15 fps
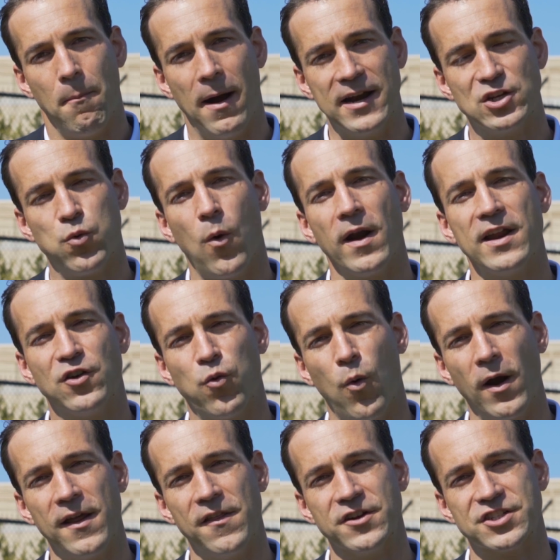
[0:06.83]
By
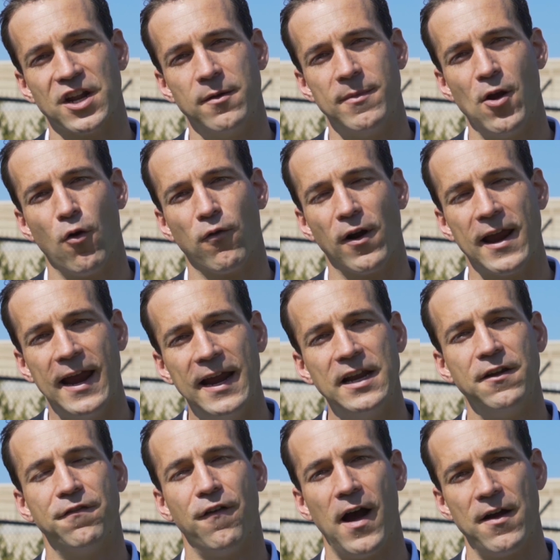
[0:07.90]
2020, there's going to be over
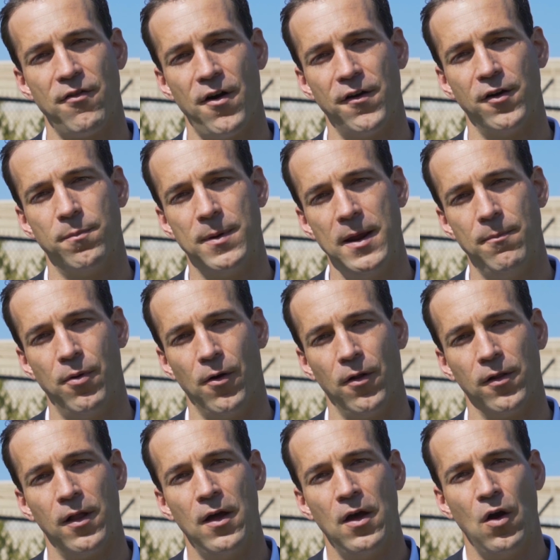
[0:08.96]
8,500
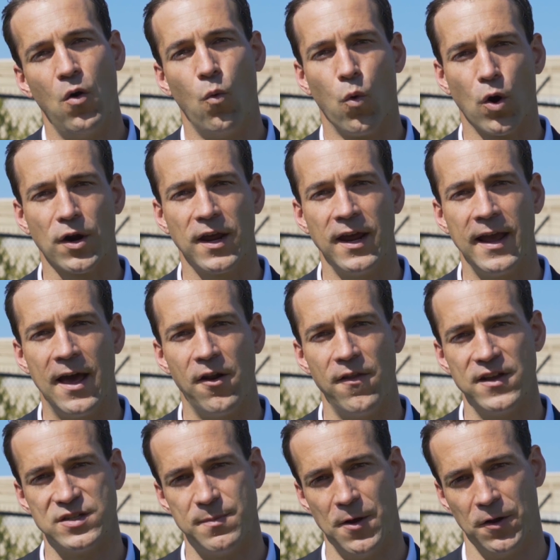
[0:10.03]
people working out of
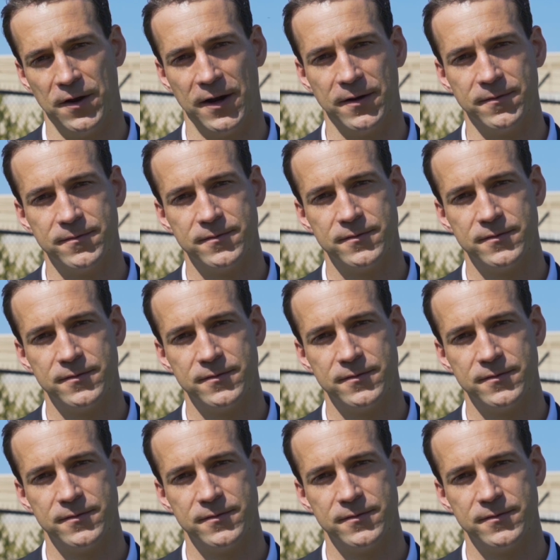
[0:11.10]
this building.